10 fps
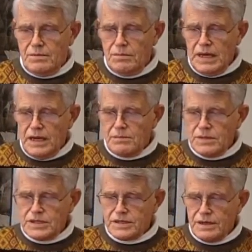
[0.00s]
Man
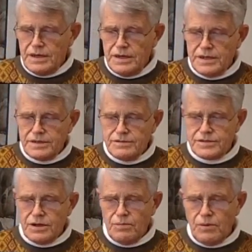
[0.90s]
must learn to
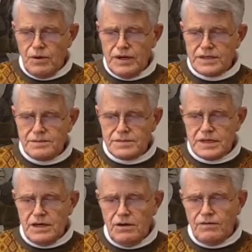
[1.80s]
so poise
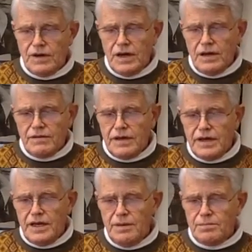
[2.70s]
himself
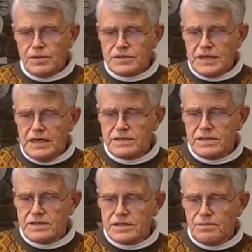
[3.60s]
that he
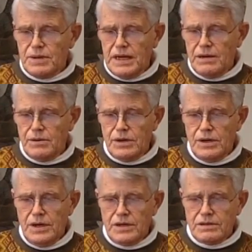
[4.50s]
possesses the power
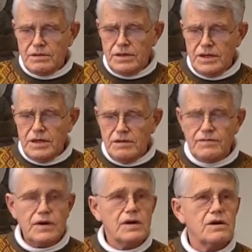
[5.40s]
to
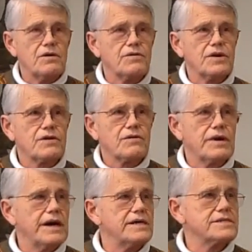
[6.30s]
live on the
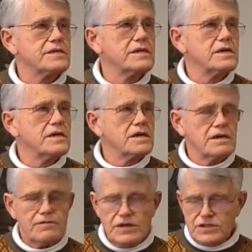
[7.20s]
crest
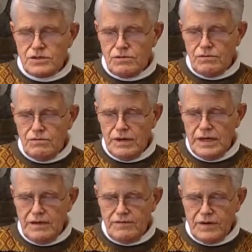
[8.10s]
of each
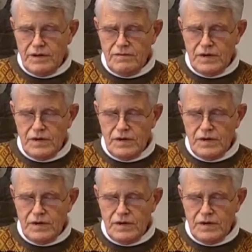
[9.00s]
wave of